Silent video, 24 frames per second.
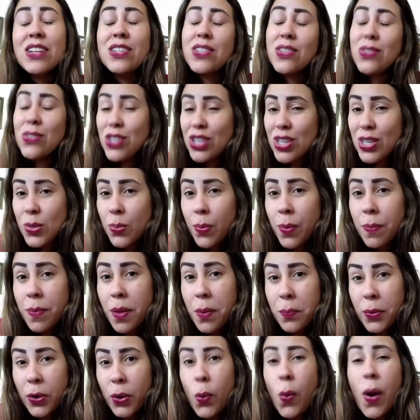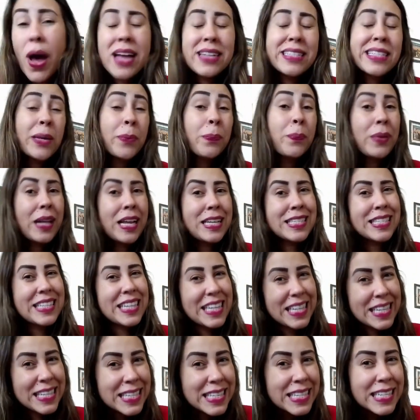So just remember, Quietum Plus
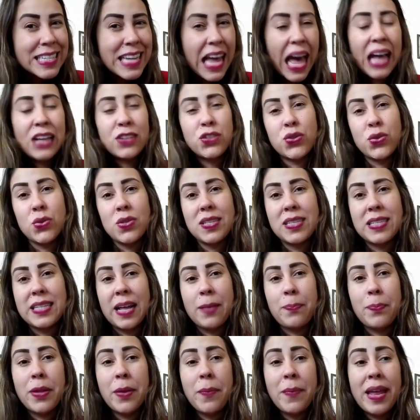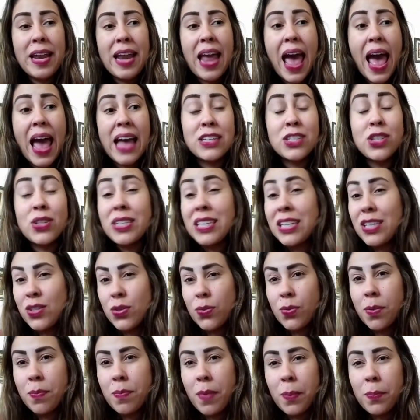is a natural supplement and you need
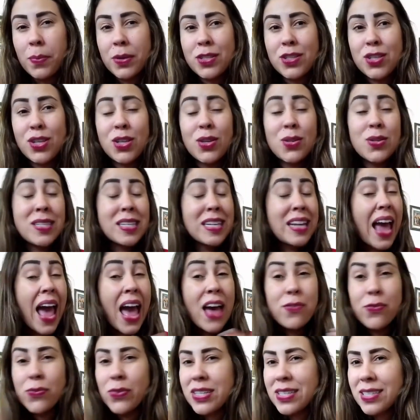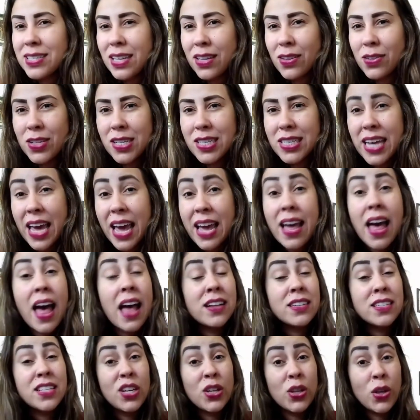to remember to use it every single day
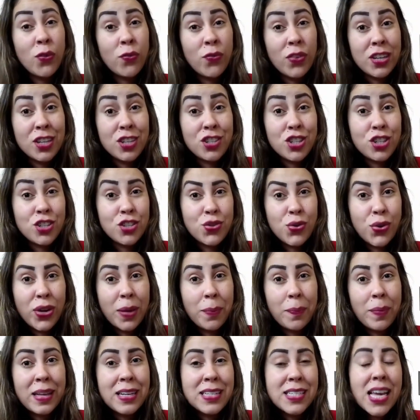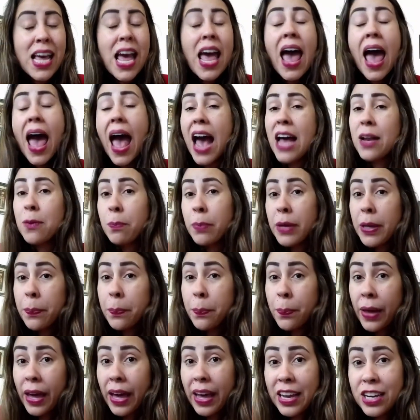until you finish your treatment and be
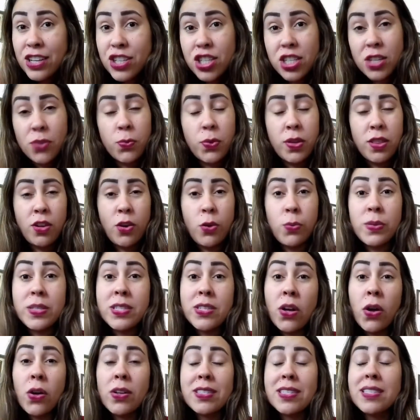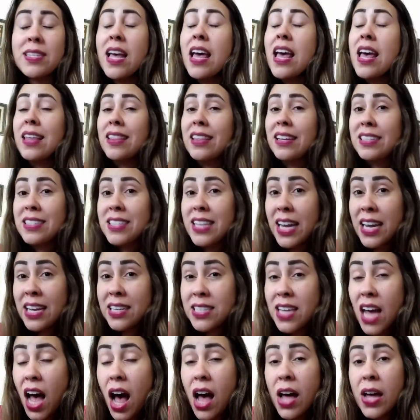patient with your results. They
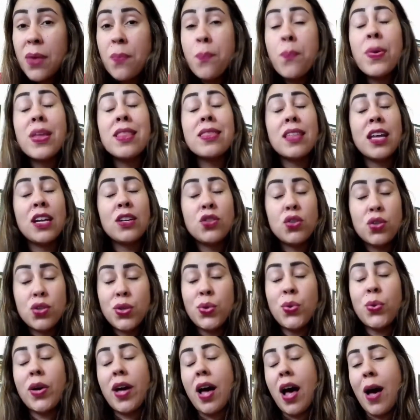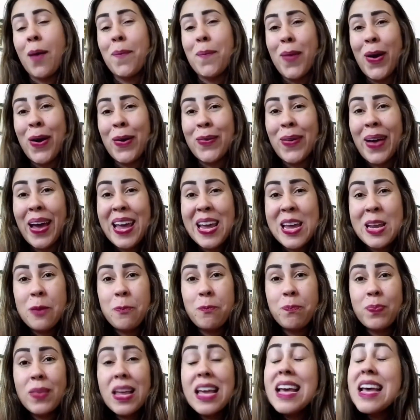take time, but they do come, all right?
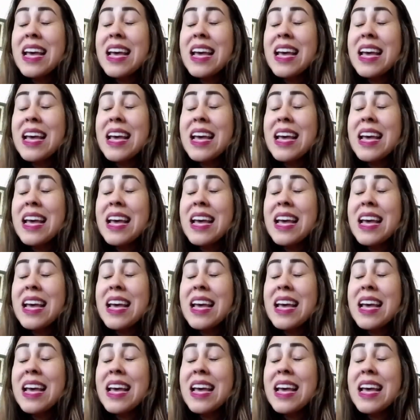